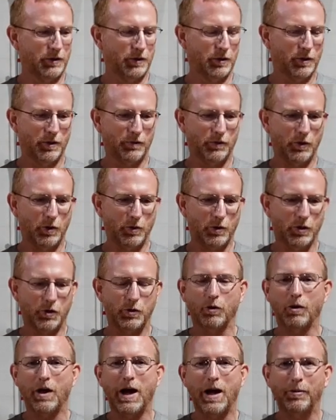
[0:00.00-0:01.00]
You know, if you would
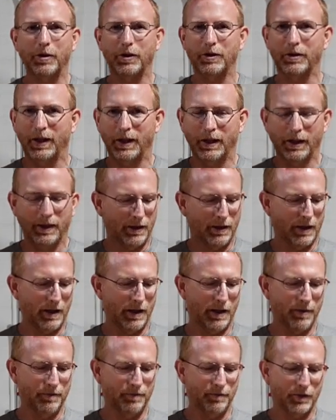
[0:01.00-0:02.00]
drop it,
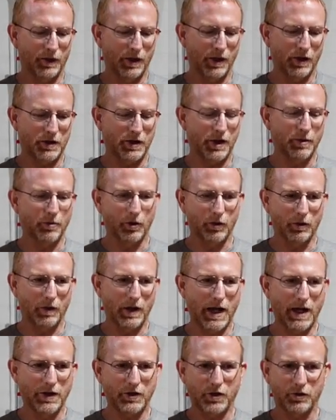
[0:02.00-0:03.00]
um, the tempered
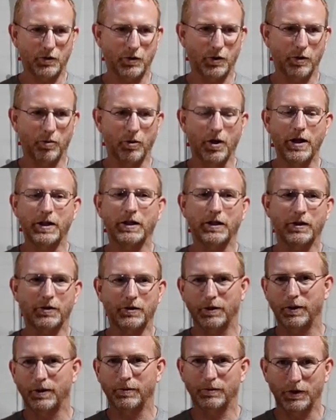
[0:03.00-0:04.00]
glass is going to break
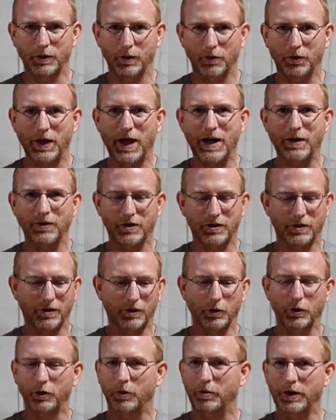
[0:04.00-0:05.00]
into you know thousands
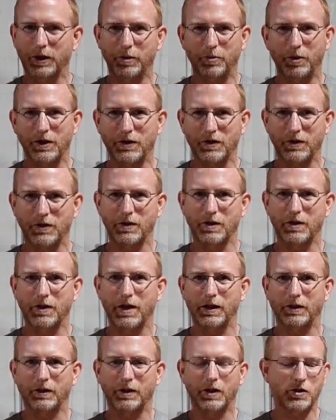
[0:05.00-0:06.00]
of little bitty pieces and
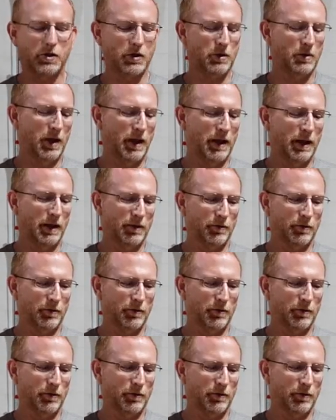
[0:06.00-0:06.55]
not cut you,